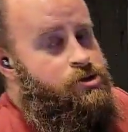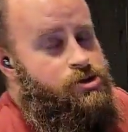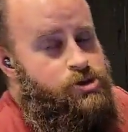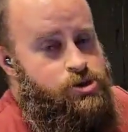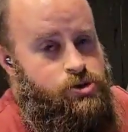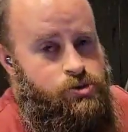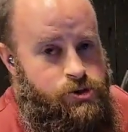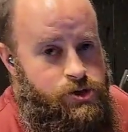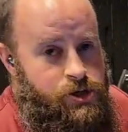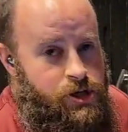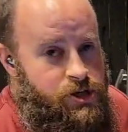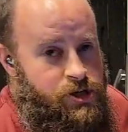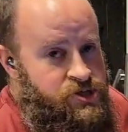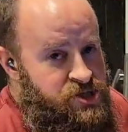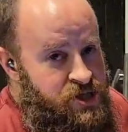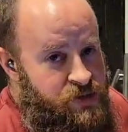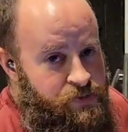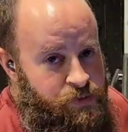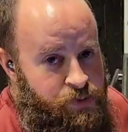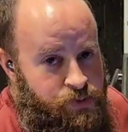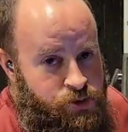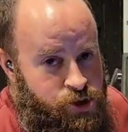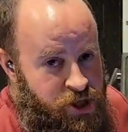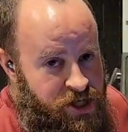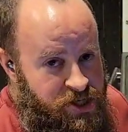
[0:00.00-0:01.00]
can do a
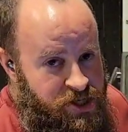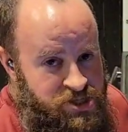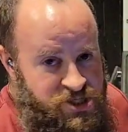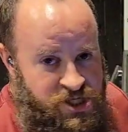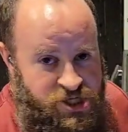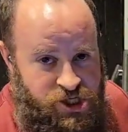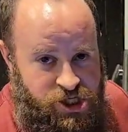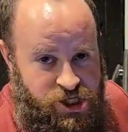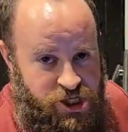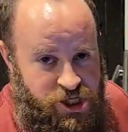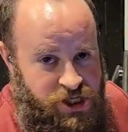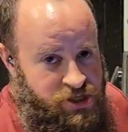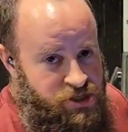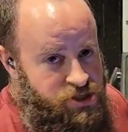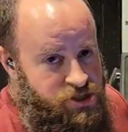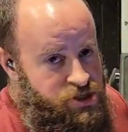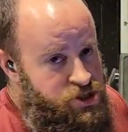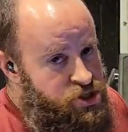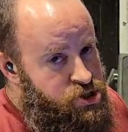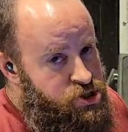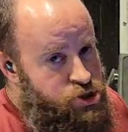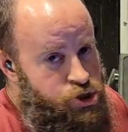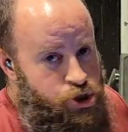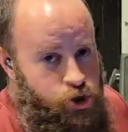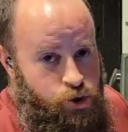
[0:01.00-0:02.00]
simple transition,
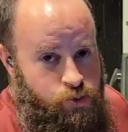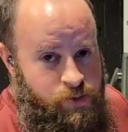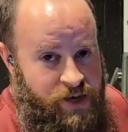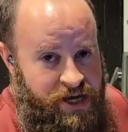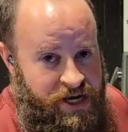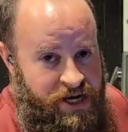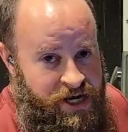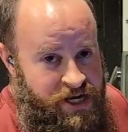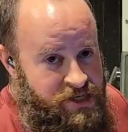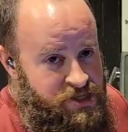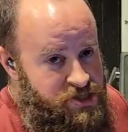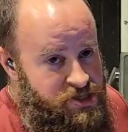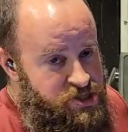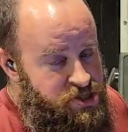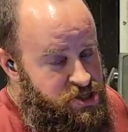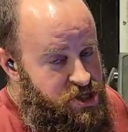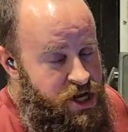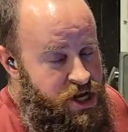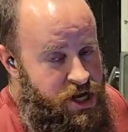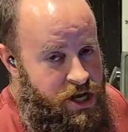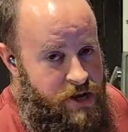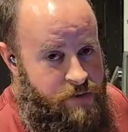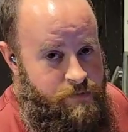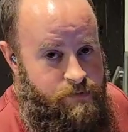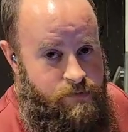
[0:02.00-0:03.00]
just 2 minutes
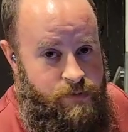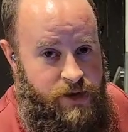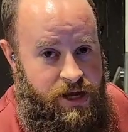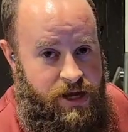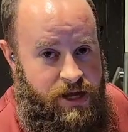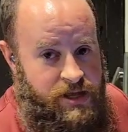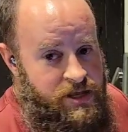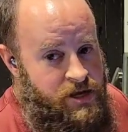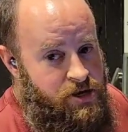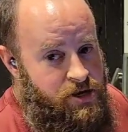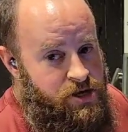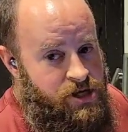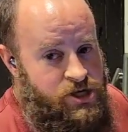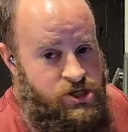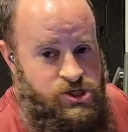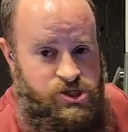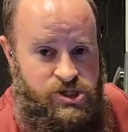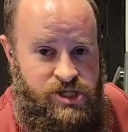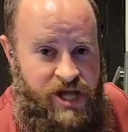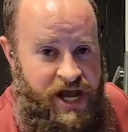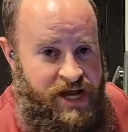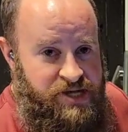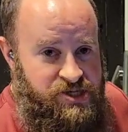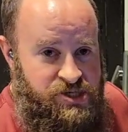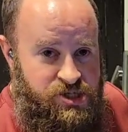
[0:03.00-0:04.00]
in there, get
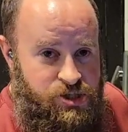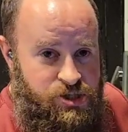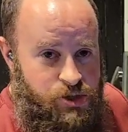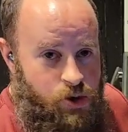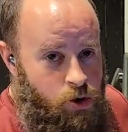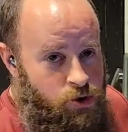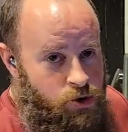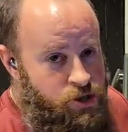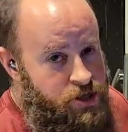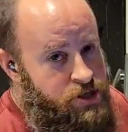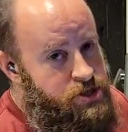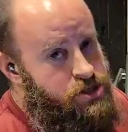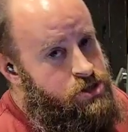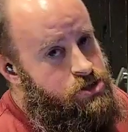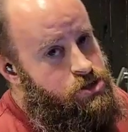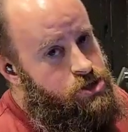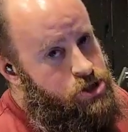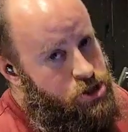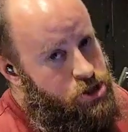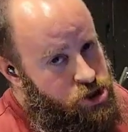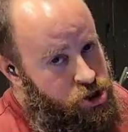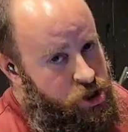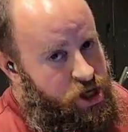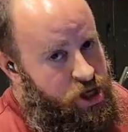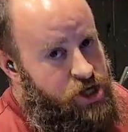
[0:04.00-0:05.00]
nice and golden, and you
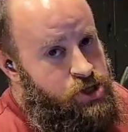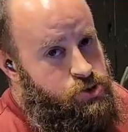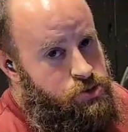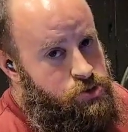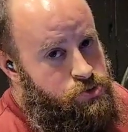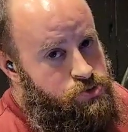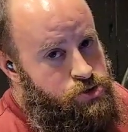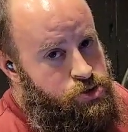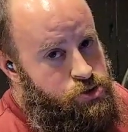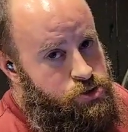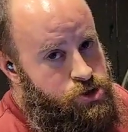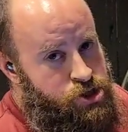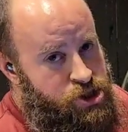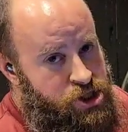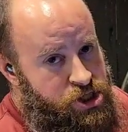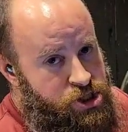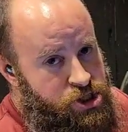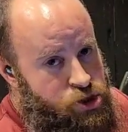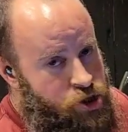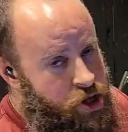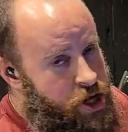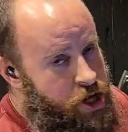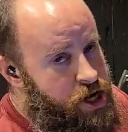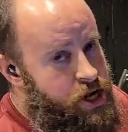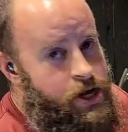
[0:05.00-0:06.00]
can transfer them to a
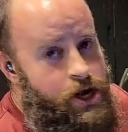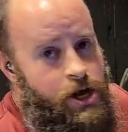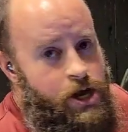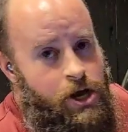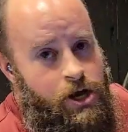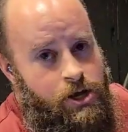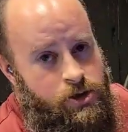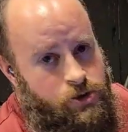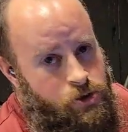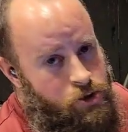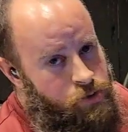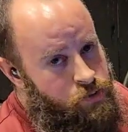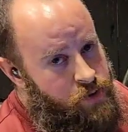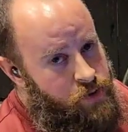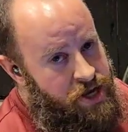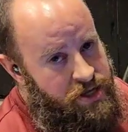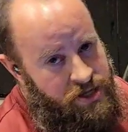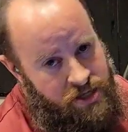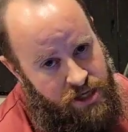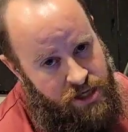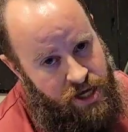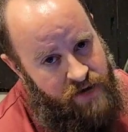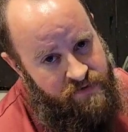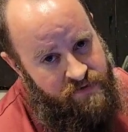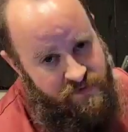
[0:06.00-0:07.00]
sheet tray, throw them right
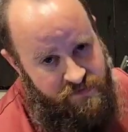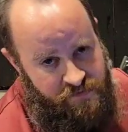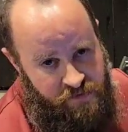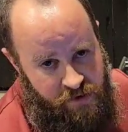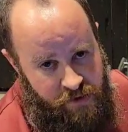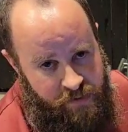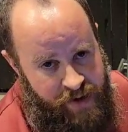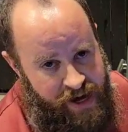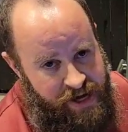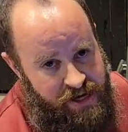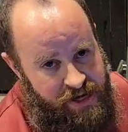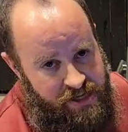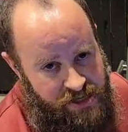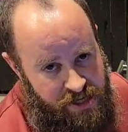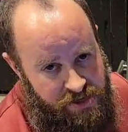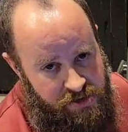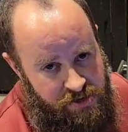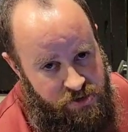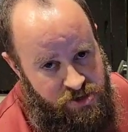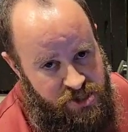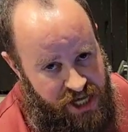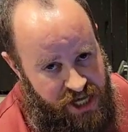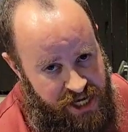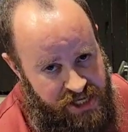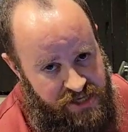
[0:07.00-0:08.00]
in the oven for about
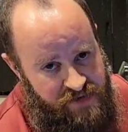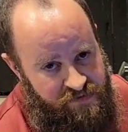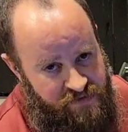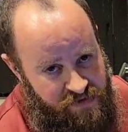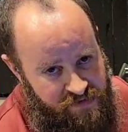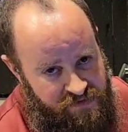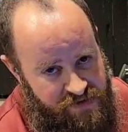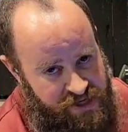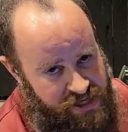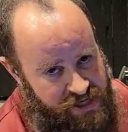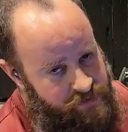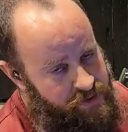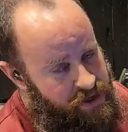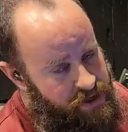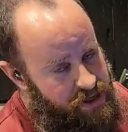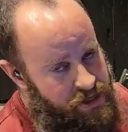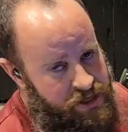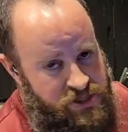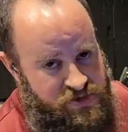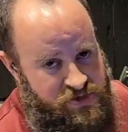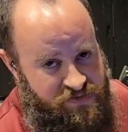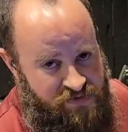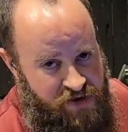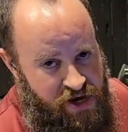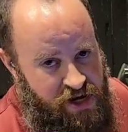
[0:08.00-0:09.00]
another 10 to 15
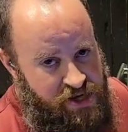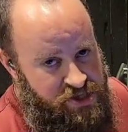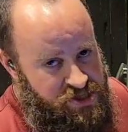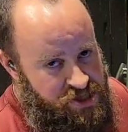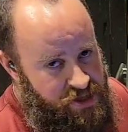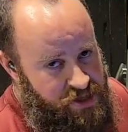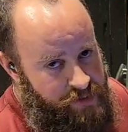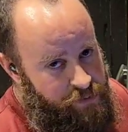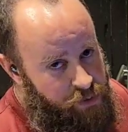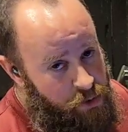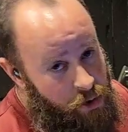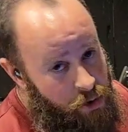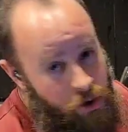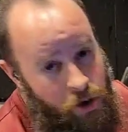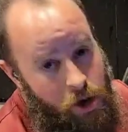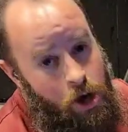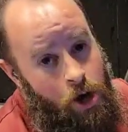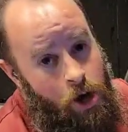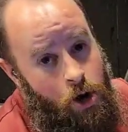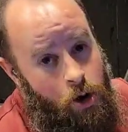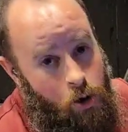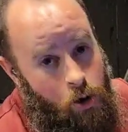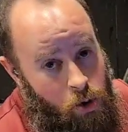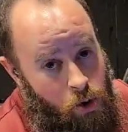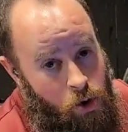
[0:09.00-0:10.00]
minutes. Very simple.
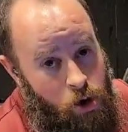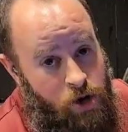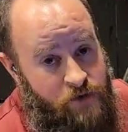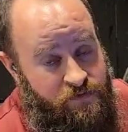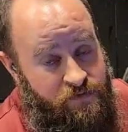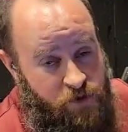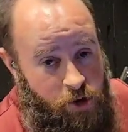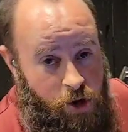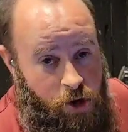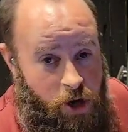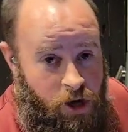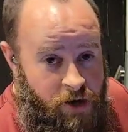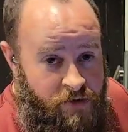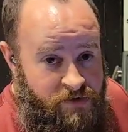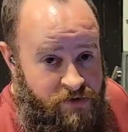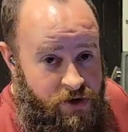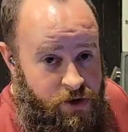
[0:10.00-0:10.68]
Or if your